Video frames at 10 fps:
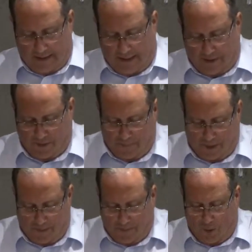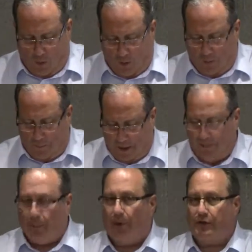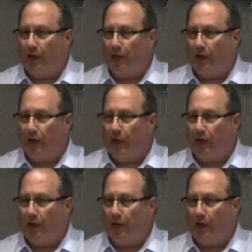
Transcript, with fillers: and the people will be burned.